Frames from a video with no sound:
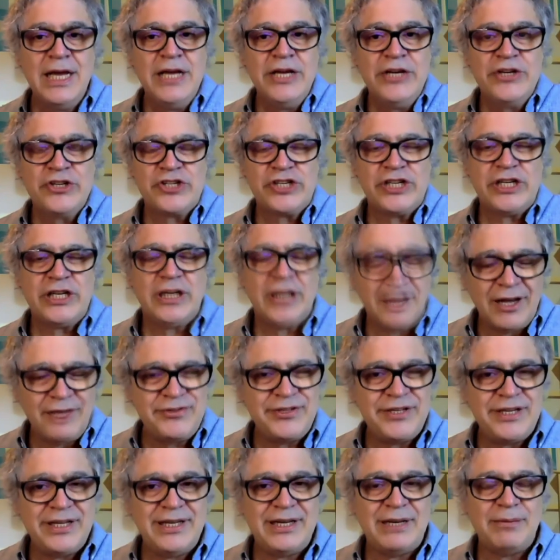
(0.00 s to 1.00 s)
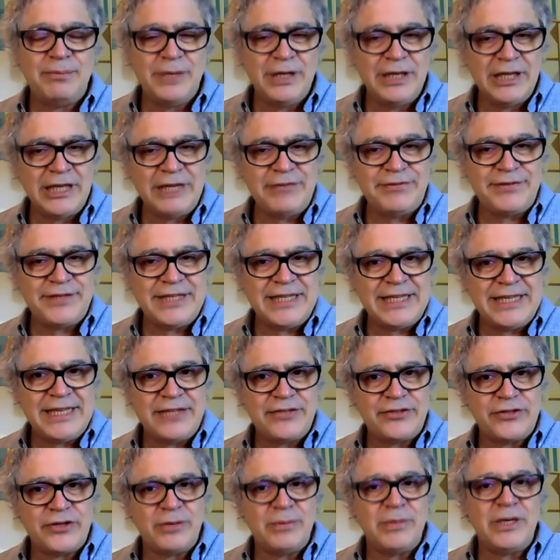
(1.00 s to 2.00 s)
she loves it and believes in
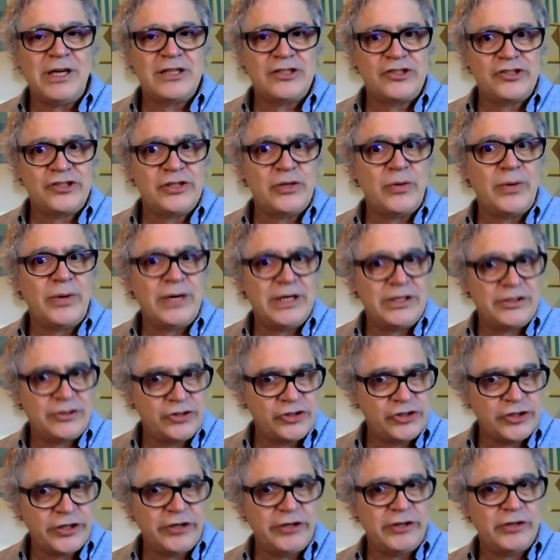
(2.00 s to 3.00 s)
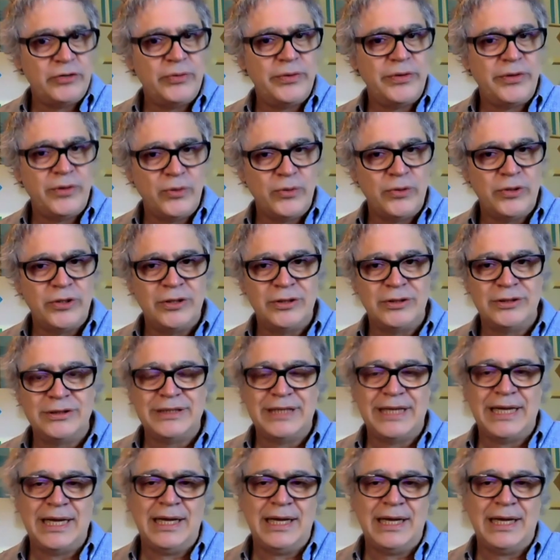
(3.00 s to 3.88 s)
it so much. She wanted to share it with the world.